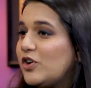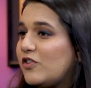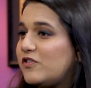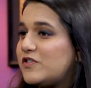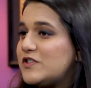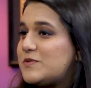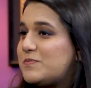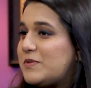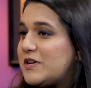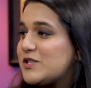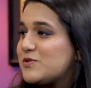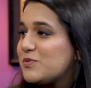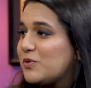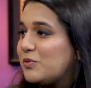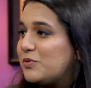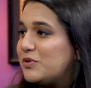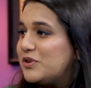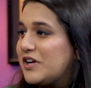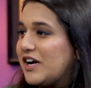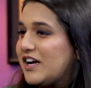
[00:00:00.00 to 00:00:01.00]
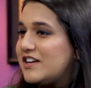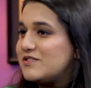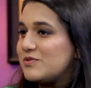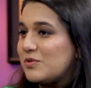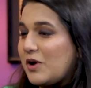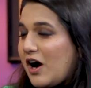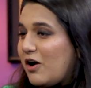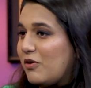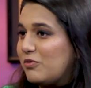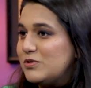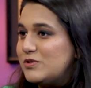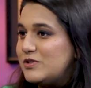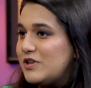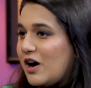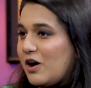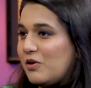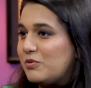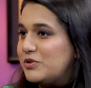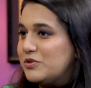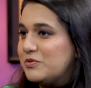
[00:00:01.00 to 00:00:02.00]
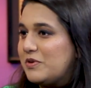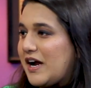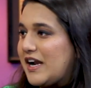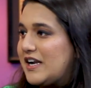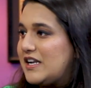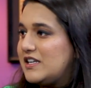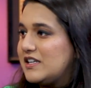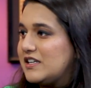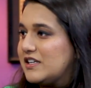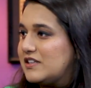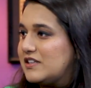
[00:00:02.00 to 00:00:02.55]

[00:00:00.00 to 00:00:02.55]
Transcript: office space, what were you guys? How were you handling